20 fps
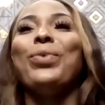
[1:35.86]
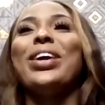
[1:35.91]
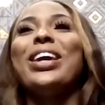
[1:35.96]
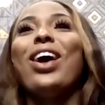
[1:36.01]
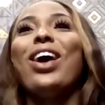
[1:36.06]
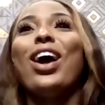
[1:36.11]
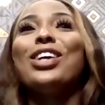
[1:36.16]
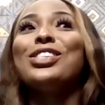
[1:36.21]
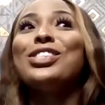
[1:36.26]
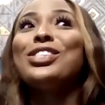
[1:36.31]

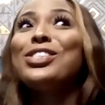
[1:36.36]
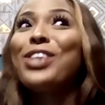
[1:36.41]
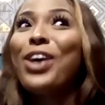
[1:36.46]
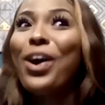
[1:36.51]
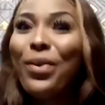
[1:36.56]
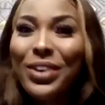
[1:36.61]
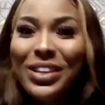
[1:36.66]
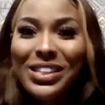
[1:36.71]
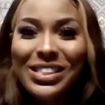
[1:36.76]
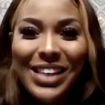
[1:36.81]
we are
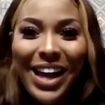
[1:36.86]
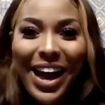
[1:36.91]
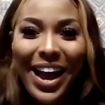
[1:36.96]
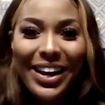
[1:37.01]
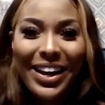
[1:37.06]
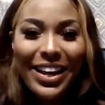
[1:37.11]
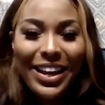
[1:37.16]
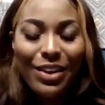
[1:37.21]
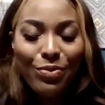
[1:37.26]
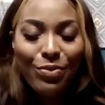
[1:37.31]
so
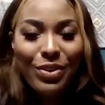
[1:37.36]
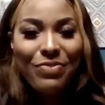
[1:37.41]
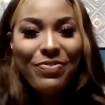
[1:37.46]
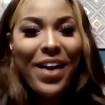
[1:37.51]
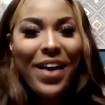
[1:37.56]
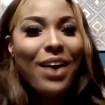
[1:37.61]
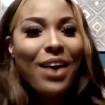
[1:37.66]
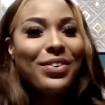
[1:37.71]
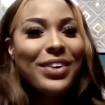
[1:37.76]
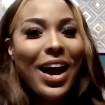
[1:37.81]
excited.
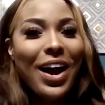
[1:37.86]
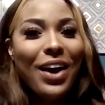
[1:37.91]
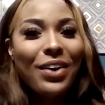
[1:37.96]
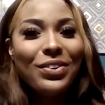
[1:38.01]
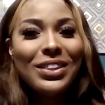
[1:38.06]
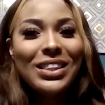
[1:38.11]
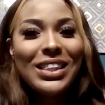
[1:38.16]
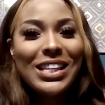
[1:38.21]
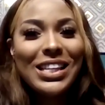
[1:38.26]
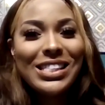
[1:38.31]
We found
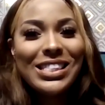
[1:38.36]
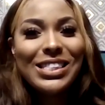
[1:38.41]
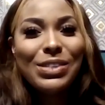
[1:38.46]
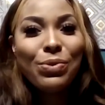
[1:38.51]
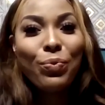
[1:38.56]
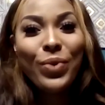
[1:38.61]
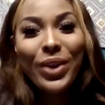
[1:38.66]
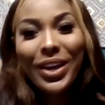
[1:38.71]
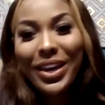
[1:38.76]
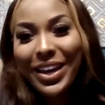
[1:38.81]
out
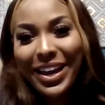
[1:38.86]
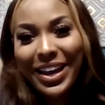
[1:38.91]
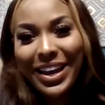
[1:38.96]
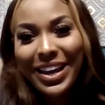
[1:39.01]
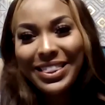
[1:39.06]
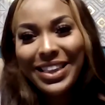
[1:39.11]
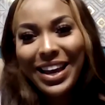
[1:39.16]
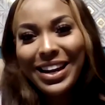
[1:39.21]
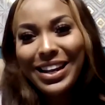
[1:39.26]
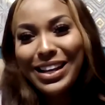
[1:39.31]
this
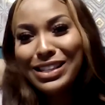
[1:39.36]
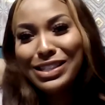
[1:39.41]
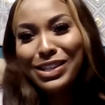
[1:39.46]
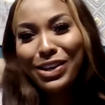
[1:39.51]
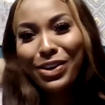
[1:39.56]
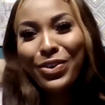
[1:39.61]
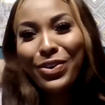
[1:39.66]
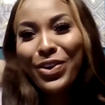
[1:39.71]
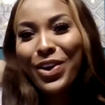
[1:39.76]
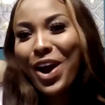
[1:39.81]
weekend that
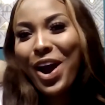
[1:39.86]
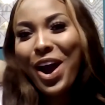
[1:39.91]
it's a